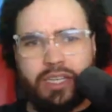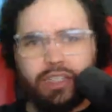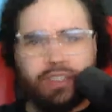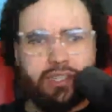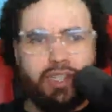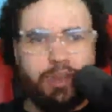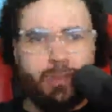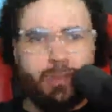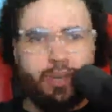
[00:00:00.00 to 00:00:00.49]
is
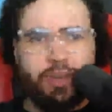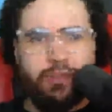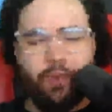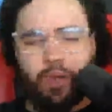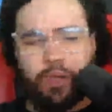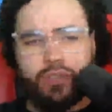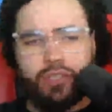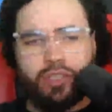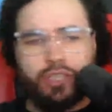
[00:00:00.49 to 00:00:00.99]
somewhat of
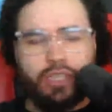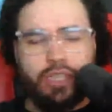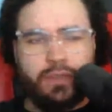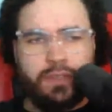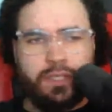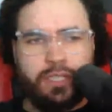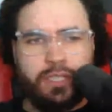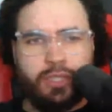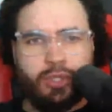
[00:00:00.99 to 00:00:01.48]
an
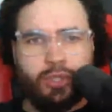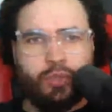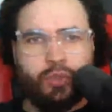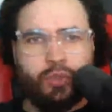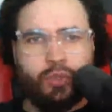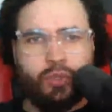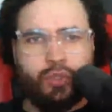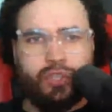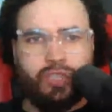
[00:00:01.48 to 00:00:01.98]
alternative to these
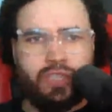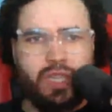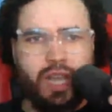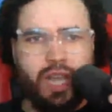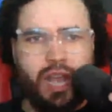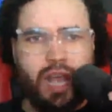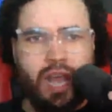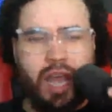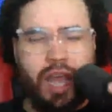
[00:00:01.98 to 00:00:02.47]
tools.
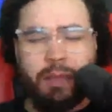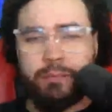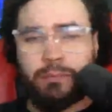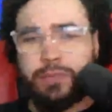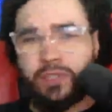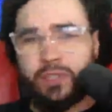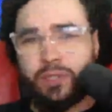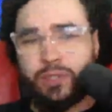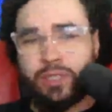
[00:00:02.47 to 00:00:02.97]
I'm
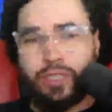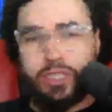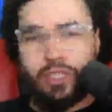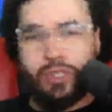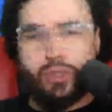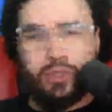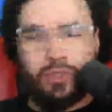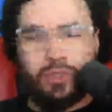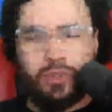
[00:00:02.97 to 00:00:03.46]
still going to
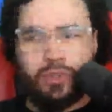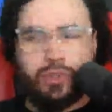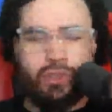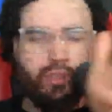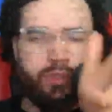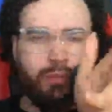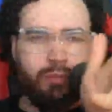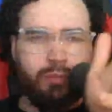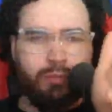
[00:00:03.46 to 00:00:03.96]

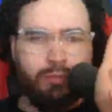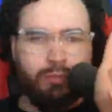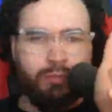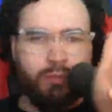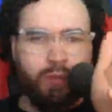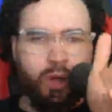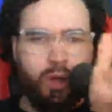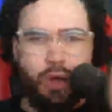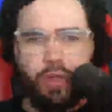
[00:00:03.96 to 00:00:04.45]
use
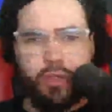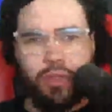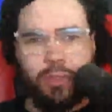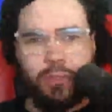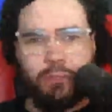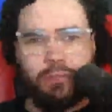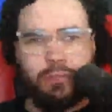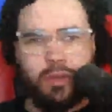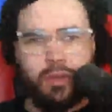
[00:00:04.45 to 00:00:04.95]
all
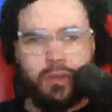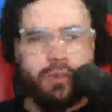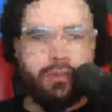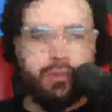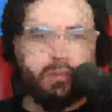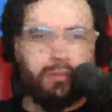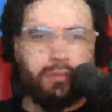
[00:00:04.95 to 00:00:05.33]
them, or,